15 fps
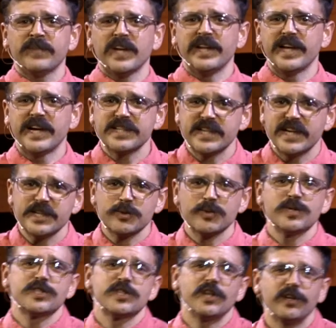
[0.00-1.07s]
And that, that's
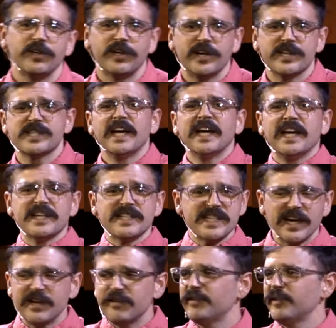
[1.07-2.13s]
what Saul does, and
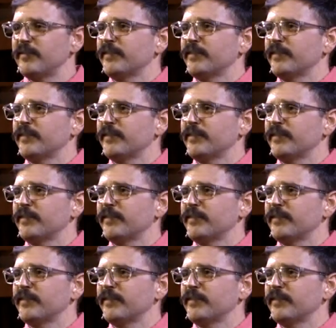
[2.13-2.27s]
David